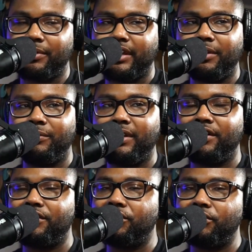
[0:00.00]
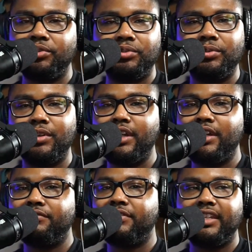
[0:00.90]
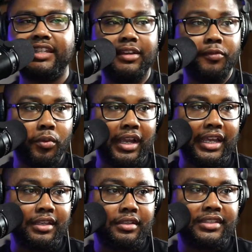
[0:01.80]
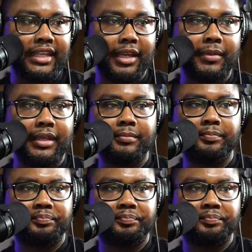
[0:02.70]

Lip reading: We're getting ready to do the giveaway segment.